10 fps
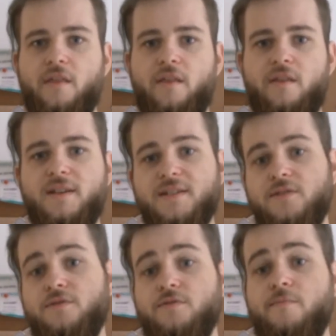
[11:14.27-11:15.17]
these
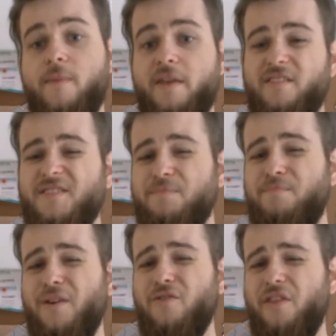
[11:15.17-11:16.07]
two methods
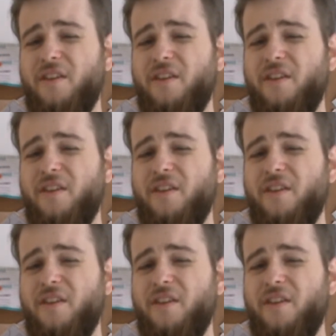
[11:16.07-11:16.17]
both